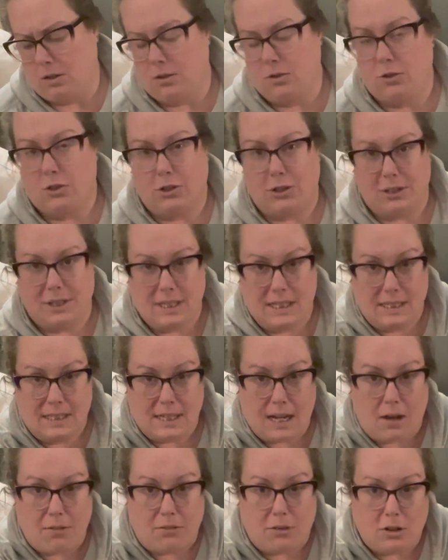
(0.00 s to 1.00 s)
Jersey
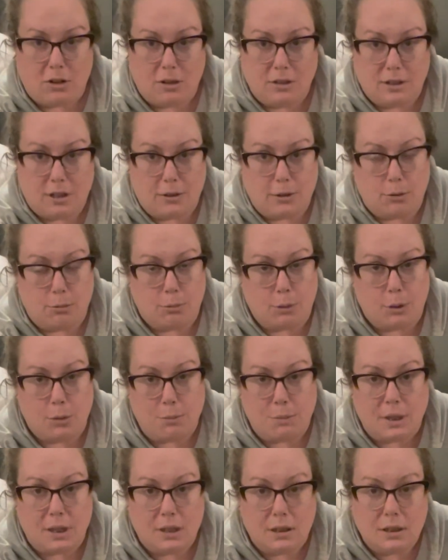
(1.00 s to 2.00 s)
Devil, another
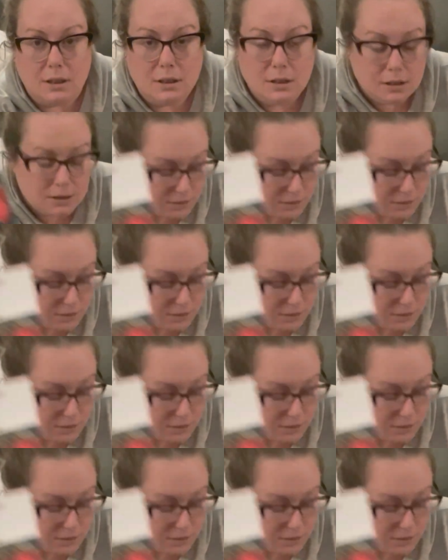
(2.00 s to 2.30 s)
Roma.